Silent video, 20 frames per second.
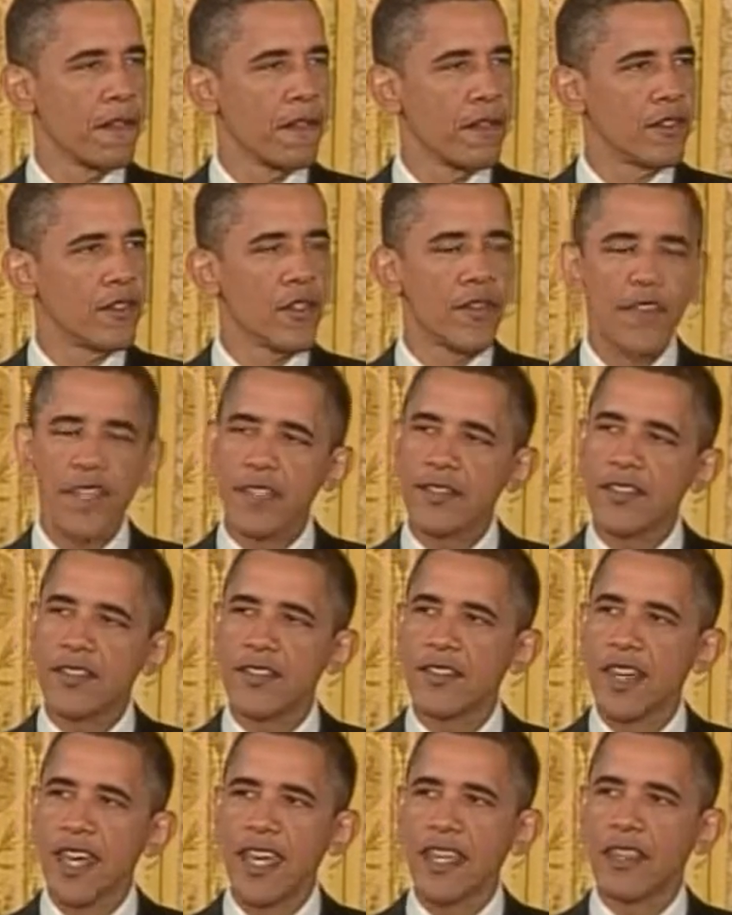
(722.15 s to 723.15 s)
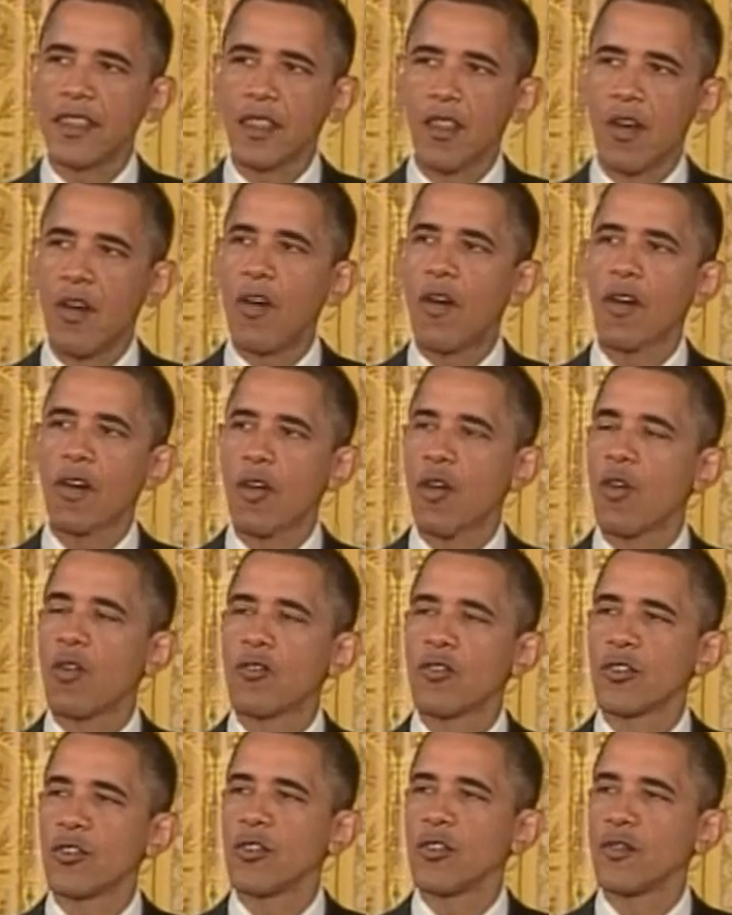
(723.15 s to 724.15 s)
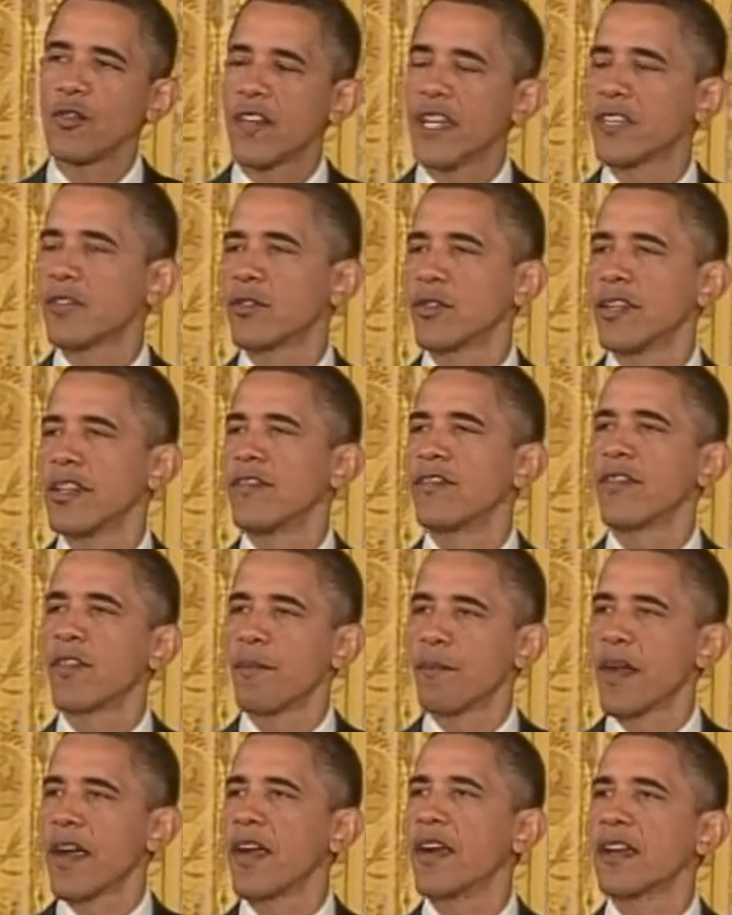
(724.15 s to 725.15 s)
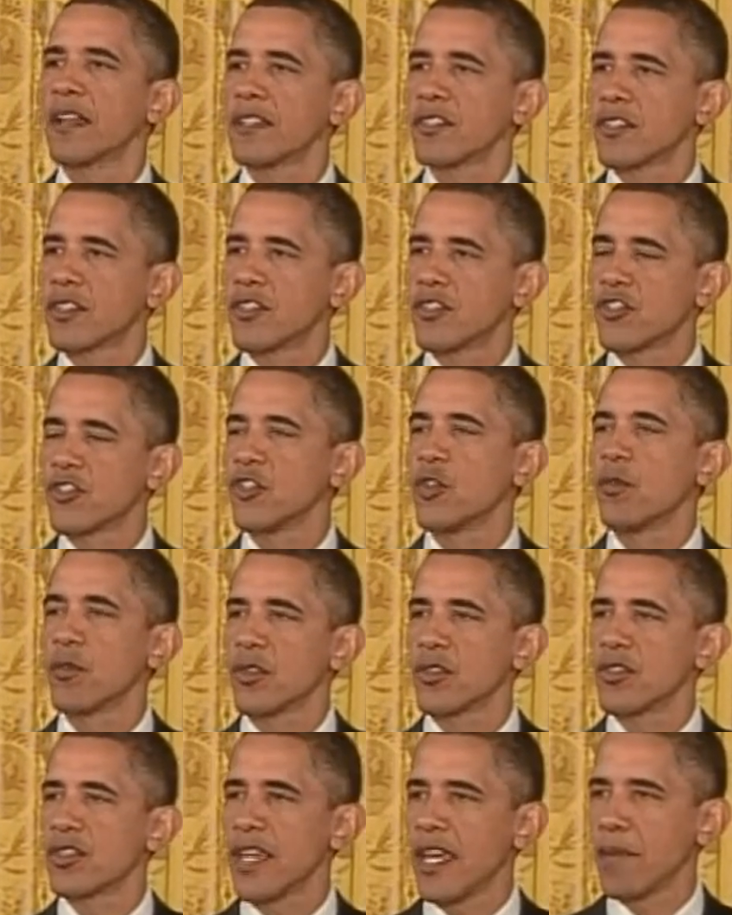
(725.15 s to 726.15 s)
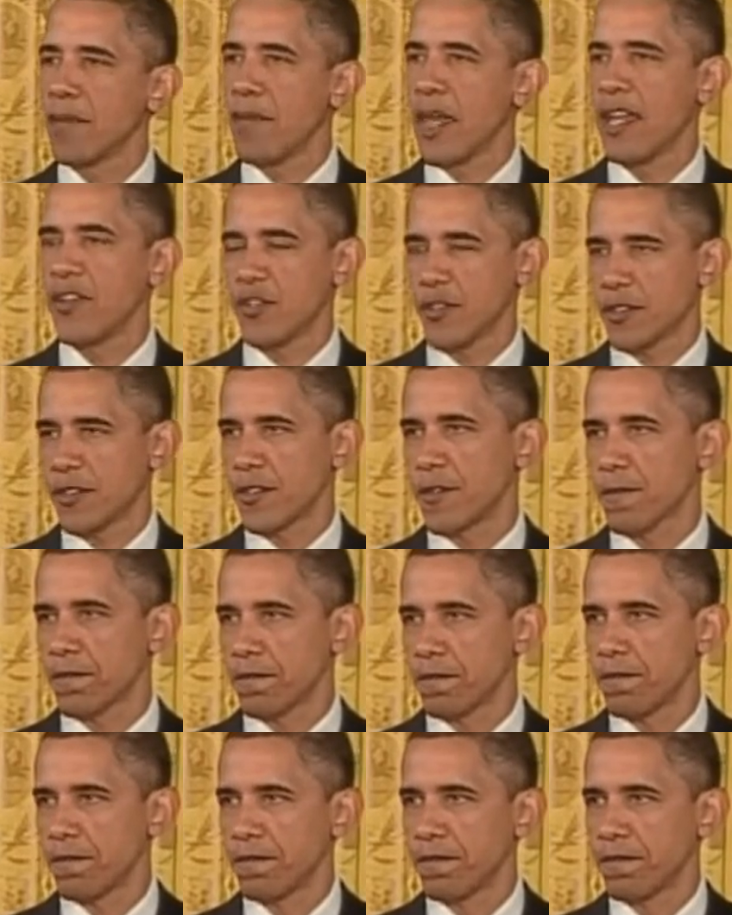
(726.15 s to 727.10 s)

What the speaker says: So this is a long overdue victory for America's consumers and patients.